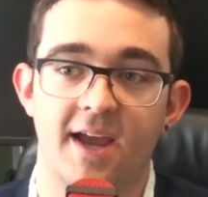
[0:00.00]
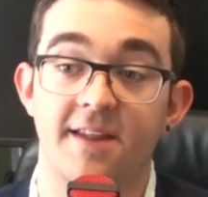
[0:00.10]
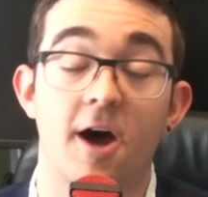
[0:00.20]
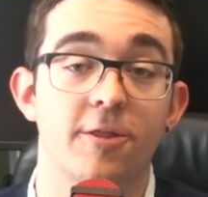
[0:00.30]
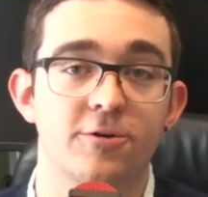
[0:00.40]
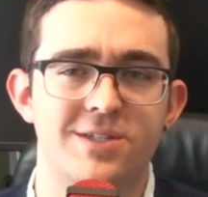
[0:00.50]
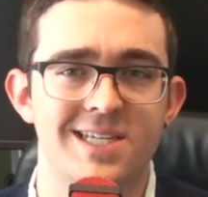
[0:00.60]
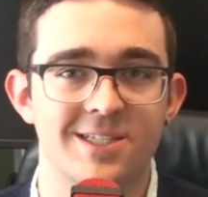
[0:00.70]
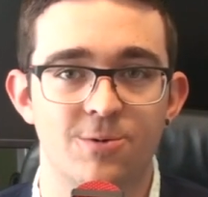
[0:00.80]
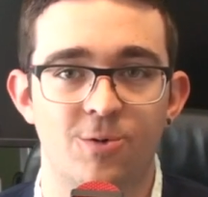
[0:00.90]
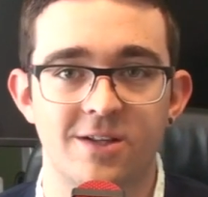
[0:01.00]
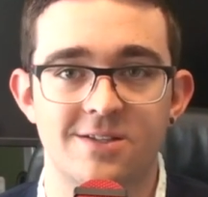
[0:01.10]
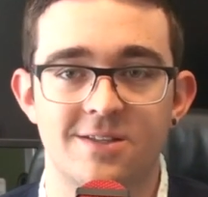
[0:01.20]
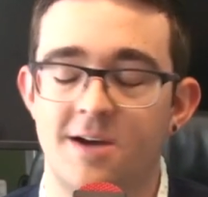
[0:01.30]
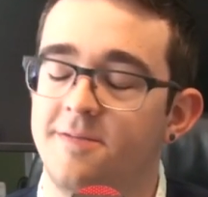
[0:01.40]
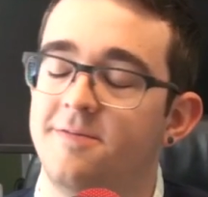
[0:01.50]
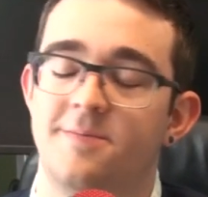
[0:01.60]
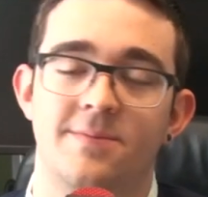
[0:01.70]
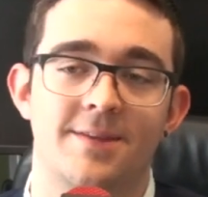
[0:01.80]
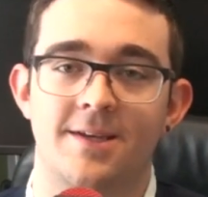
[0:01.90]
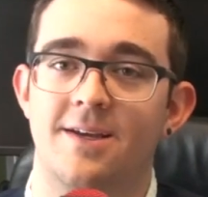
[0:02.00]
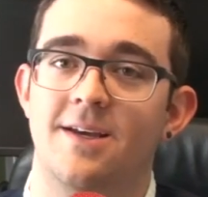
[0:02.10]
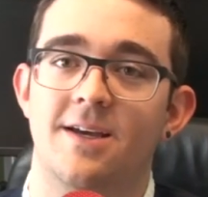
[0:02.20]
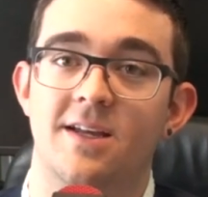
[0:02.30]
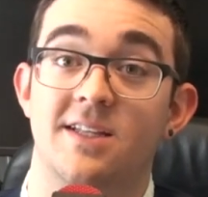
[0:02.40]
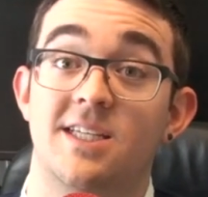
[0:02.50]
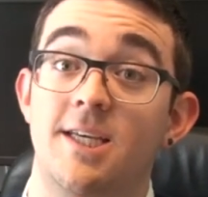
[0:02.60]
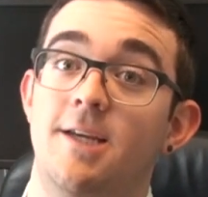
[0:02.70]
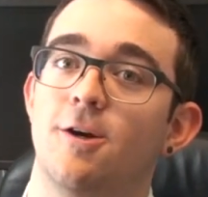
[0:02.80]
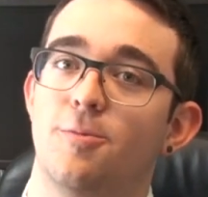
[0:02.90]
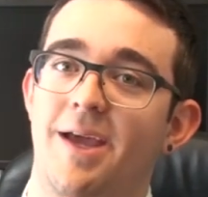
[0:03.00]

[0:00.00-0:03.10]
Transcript: and other season 1 stuff. That's Kino,